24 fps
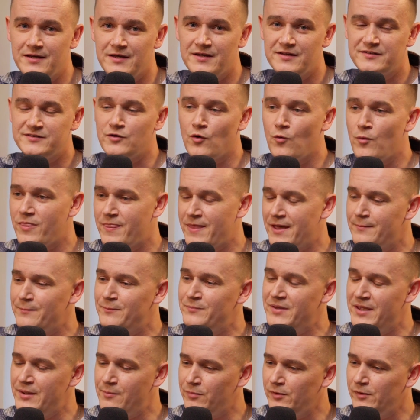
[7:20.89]
so that
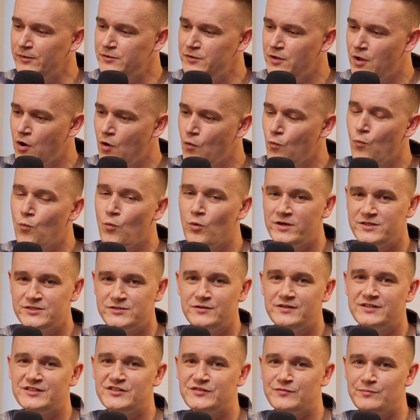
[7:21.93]
people know what to
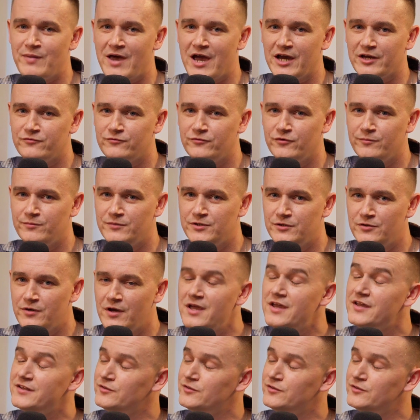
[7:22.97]
expect from you.